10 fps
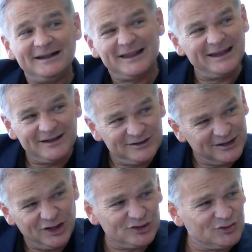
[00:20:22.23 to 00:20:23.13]
Then
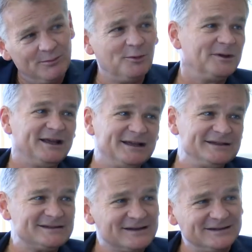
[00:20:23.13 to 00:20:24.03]
a little trouble
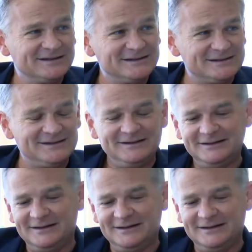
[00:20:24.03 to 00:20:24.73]
begins because